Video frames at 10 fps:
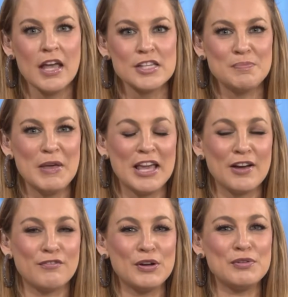Speaking
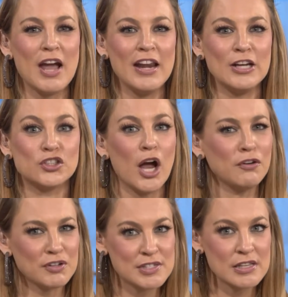of reuniting, John
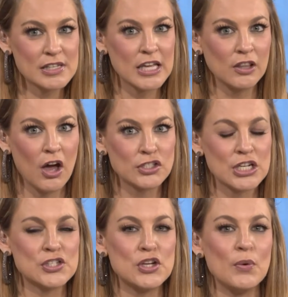Krasinski launched
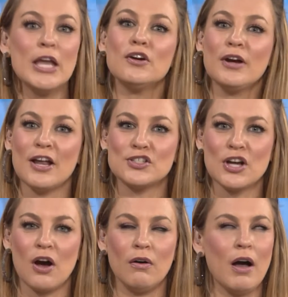his new internet
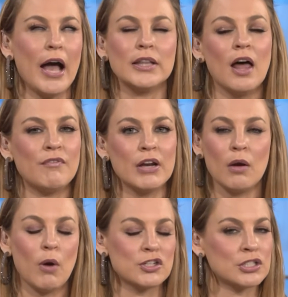show, I Love It, I
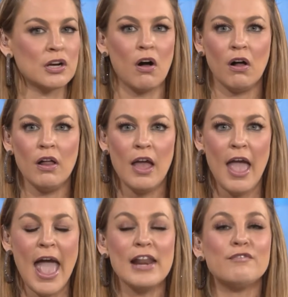Watched It All,
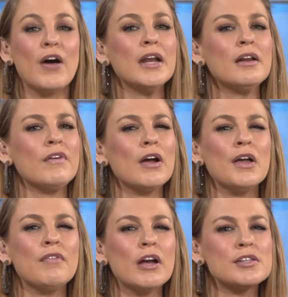and invited a
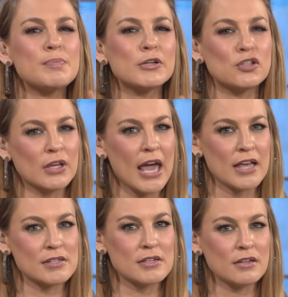very, very special
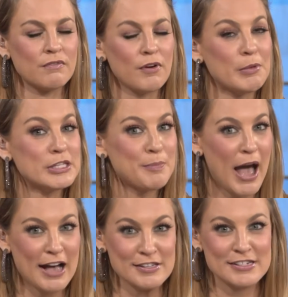guest from his
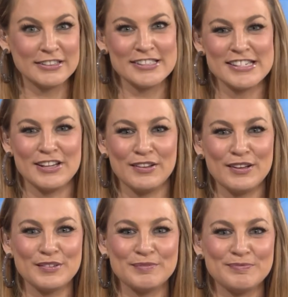past. Let's take a
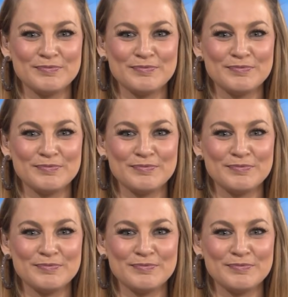look.